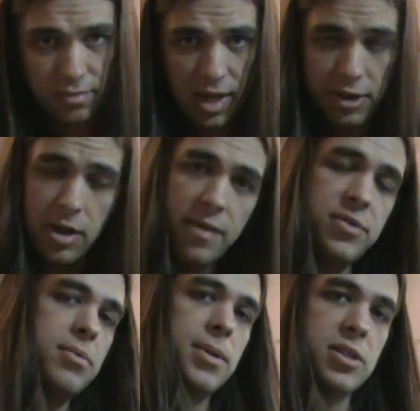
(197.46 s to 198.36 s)
I don't have
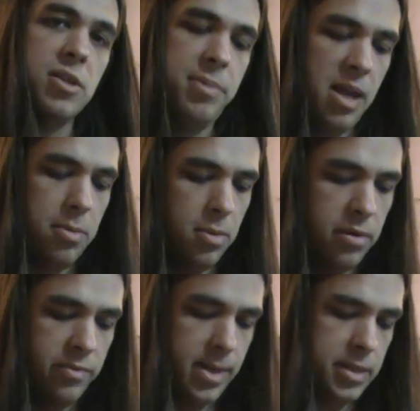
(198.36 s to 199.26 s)
too much of the
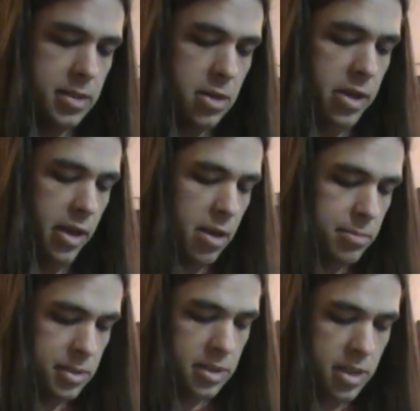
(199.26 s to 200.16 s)
paperwork for my Atari
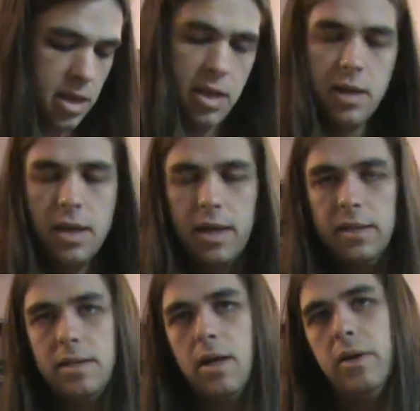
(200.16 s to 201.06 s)
games. And
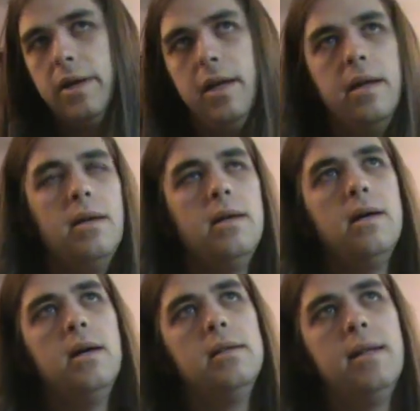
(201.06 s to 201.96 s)
Atari,
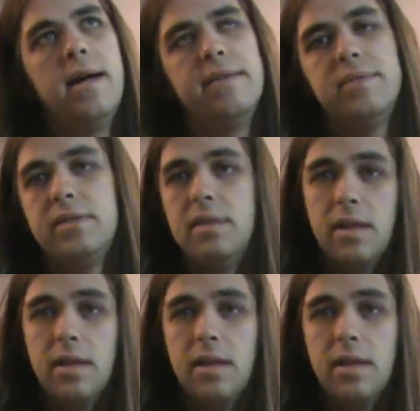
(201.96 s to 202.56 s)
a lot of